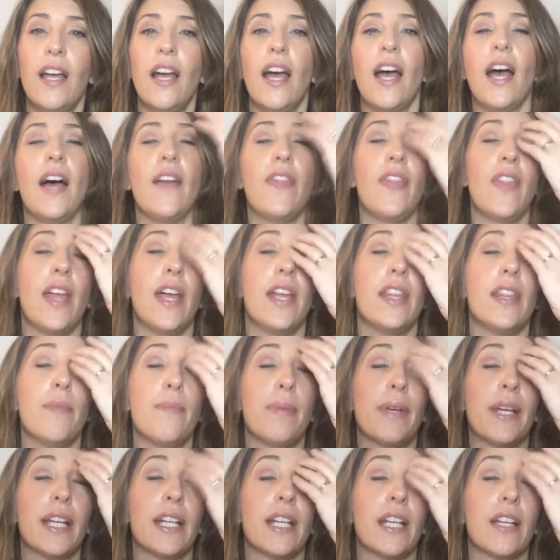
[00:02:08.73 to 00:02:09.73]
And then the
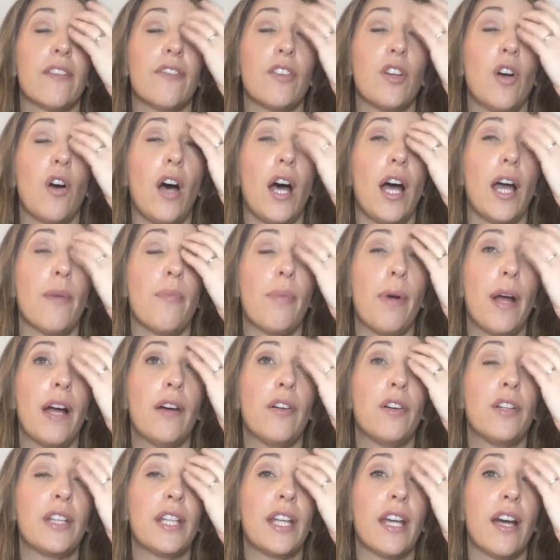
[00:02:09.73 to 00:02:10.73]
beginning of your
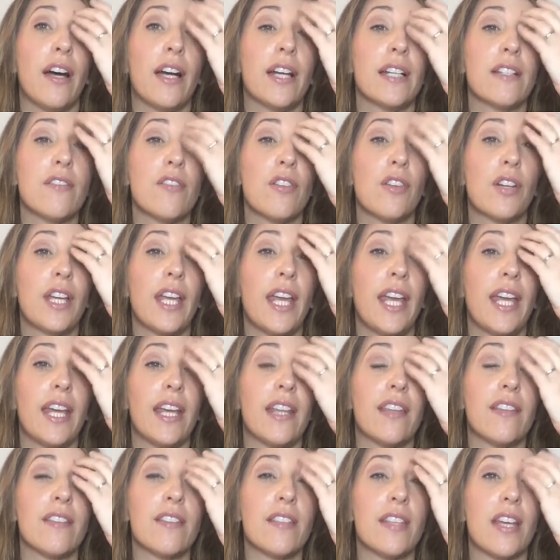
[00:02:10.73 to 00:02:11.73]
eyebrow on the eye socket.
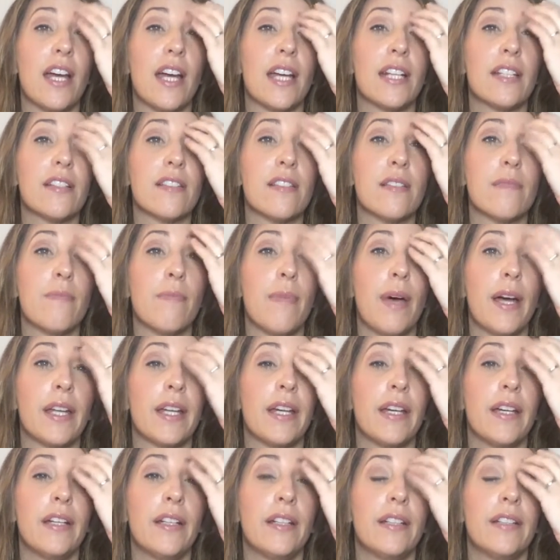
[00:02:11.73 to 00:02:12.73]
Either side doesn't
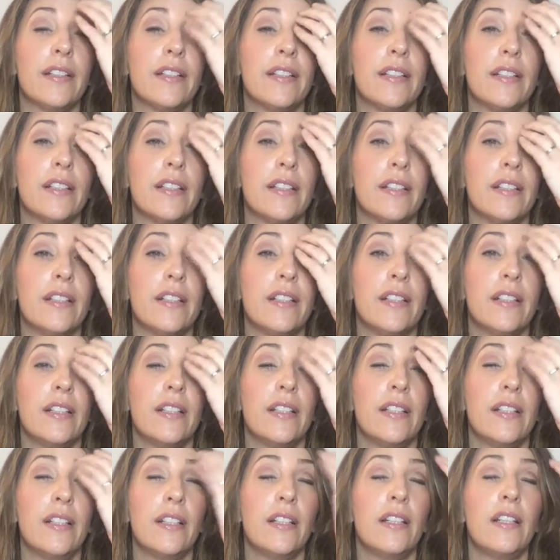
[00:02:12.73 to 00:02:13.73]
matter.
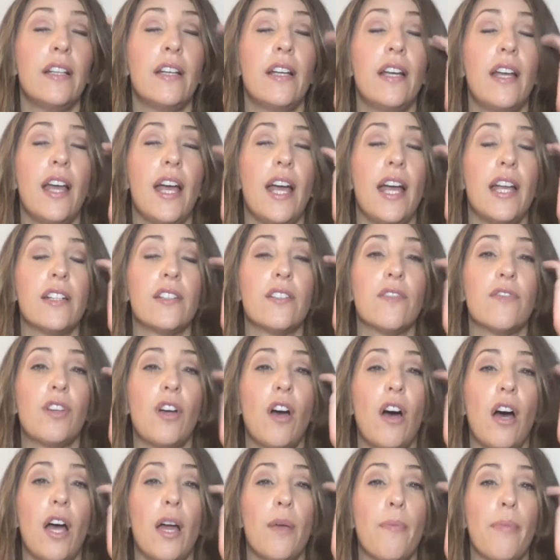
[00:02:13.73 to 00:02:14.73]
End of
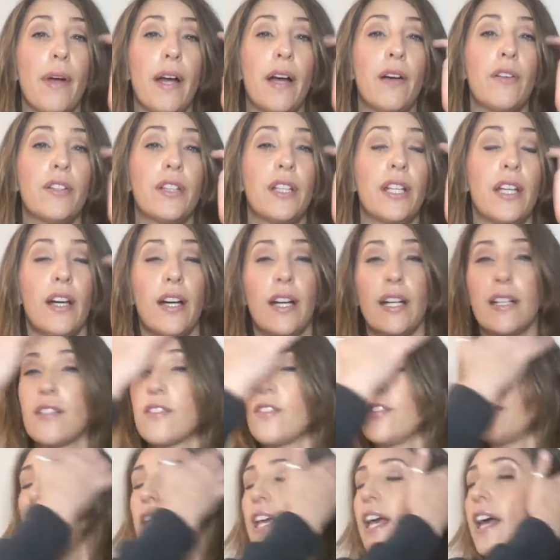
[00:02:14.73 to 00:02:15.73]
your eyebrow on the eye
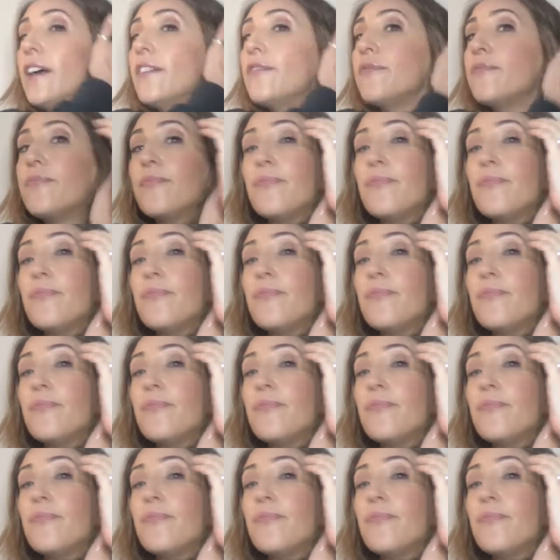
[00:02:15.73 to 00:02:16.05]
socket.